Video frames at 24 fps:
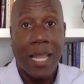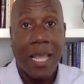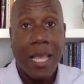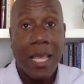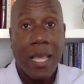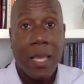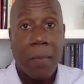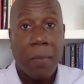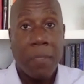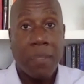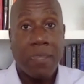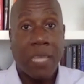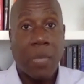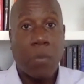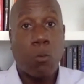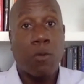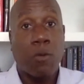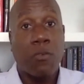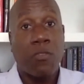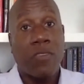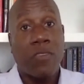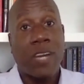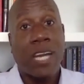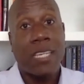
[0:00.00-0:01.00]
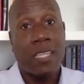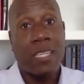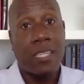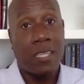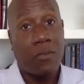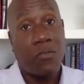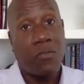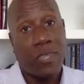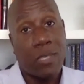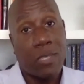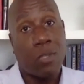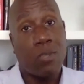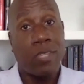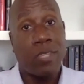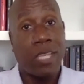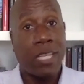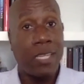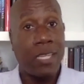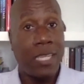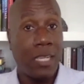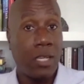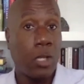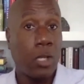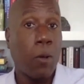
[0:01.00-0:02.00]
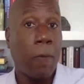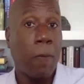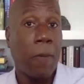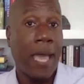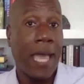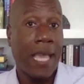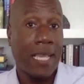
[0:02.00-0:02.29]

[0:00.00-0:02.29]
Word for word: But then we're finding in the field they need to go back